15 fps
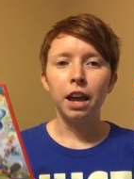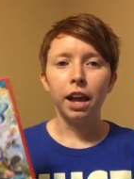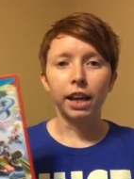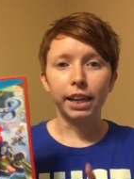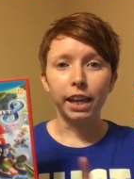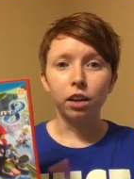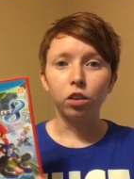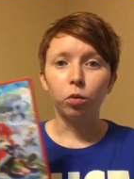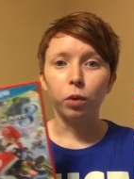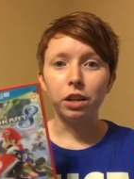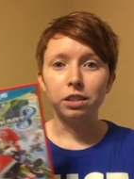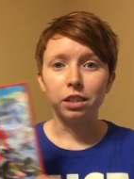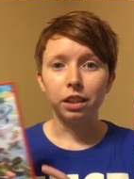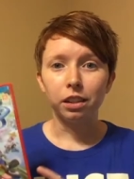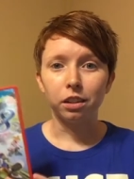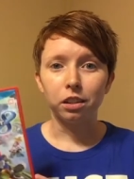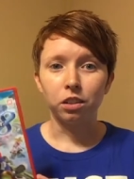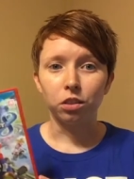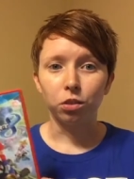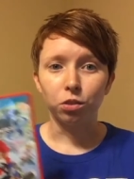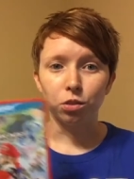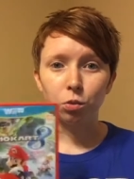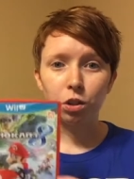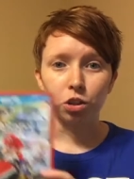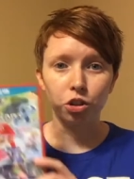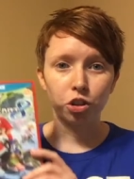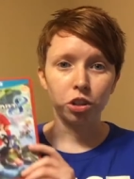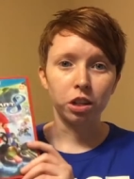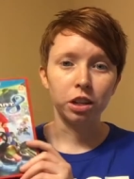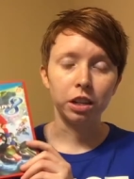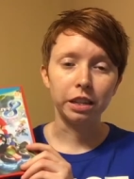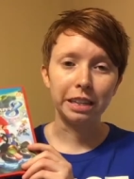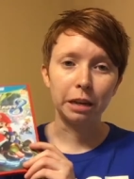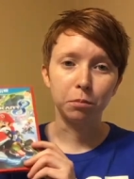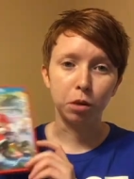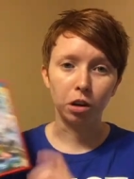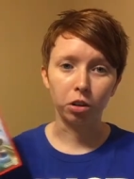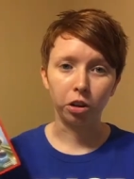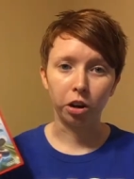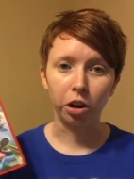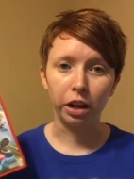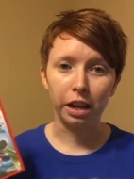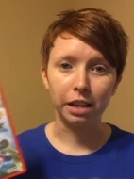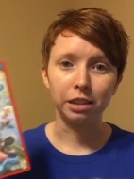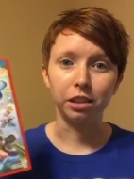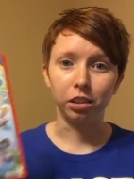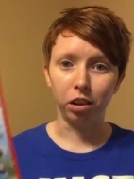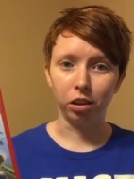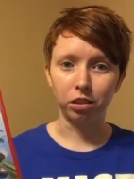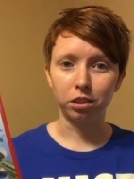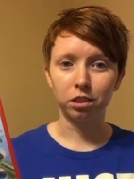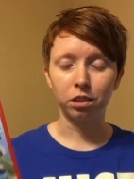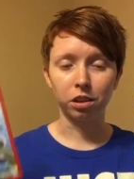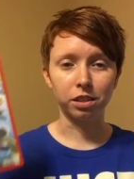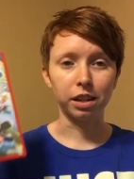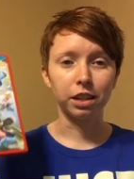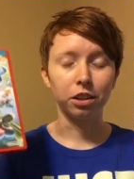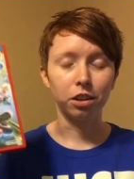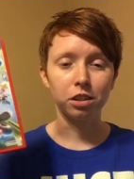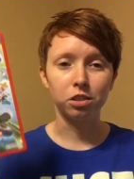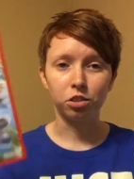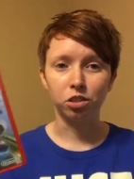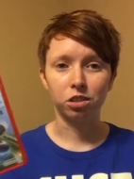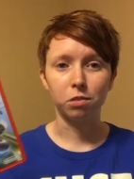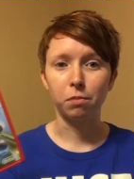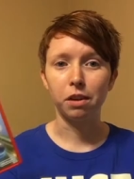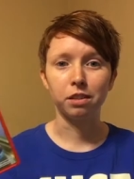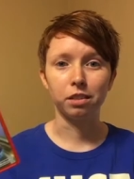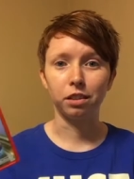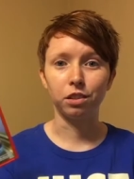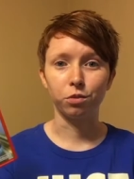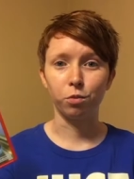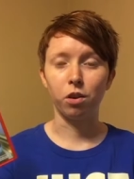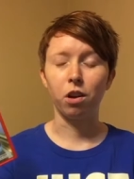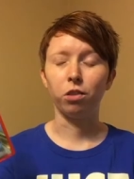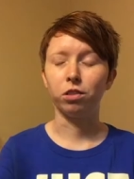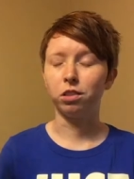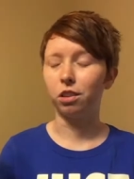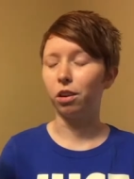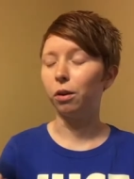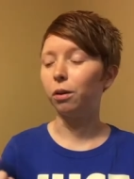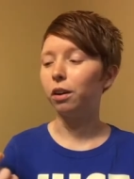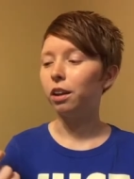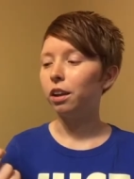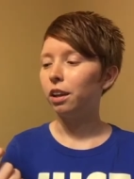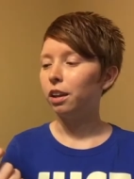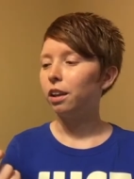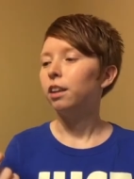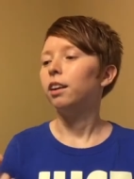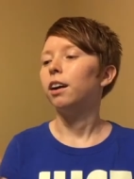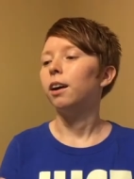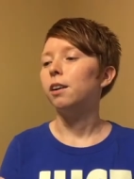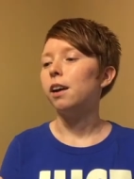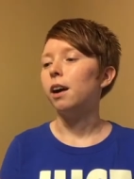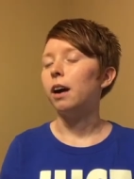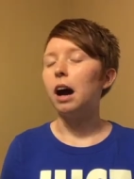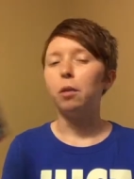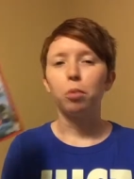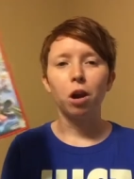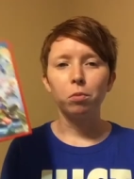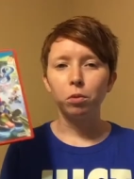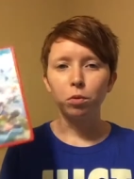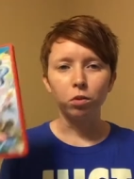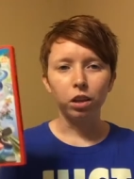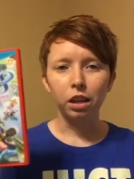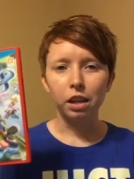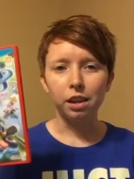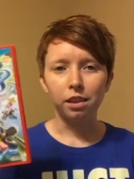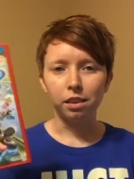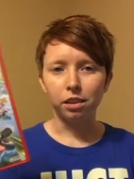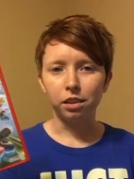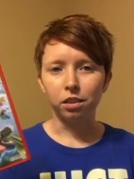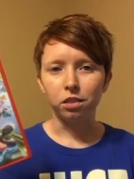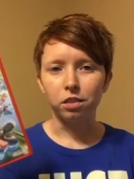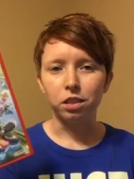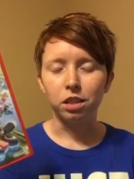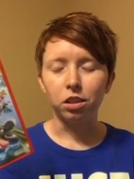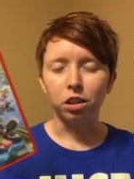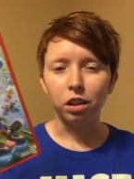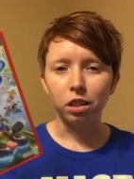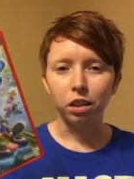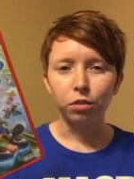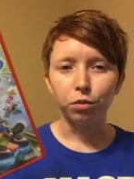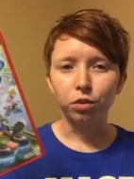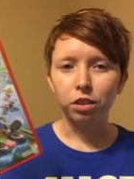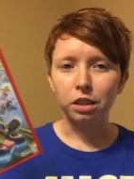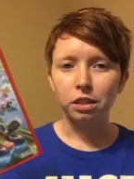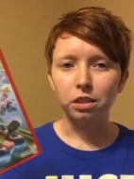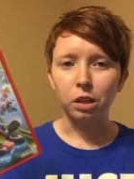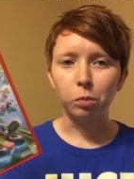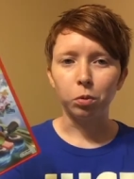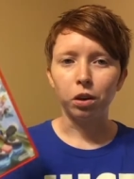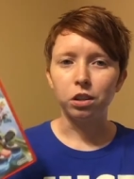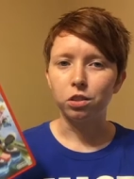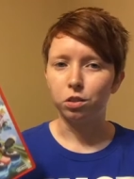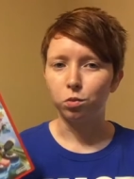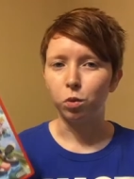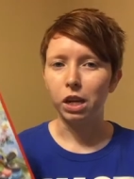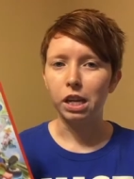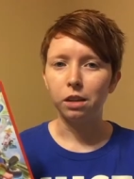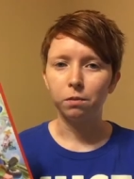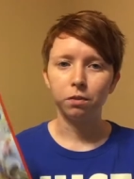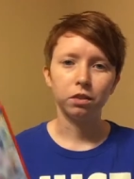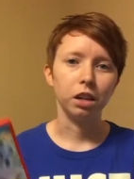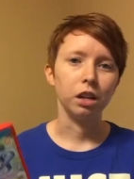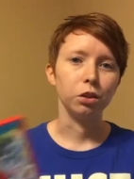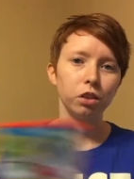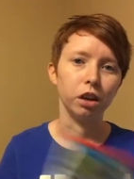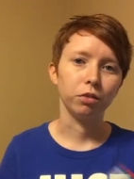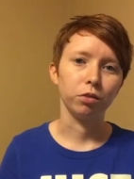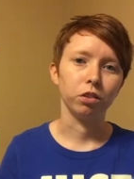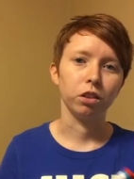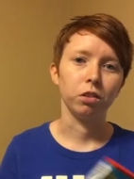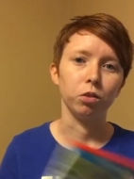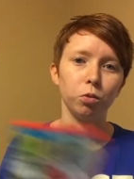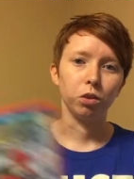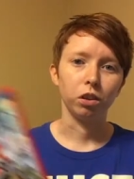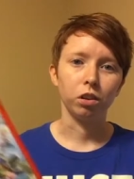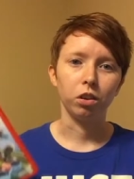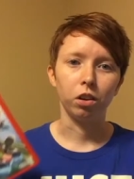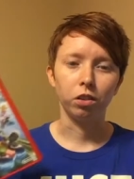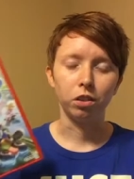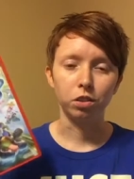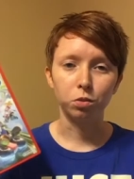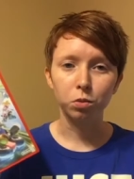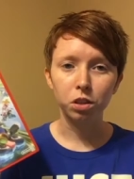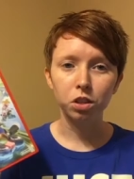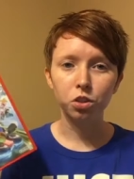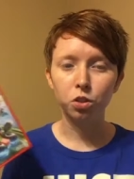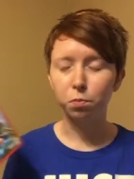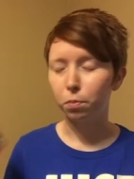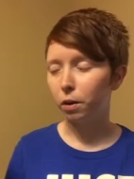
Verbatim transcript: I cannot wait to get a Nintendo Switch and get Mario Kart 8 Deluxe because I hear it's just amazing as well. So uh, yeah, I probably won't get any of the DLC or anything for this. I'll probably just wait and do that for the new one on the Switch.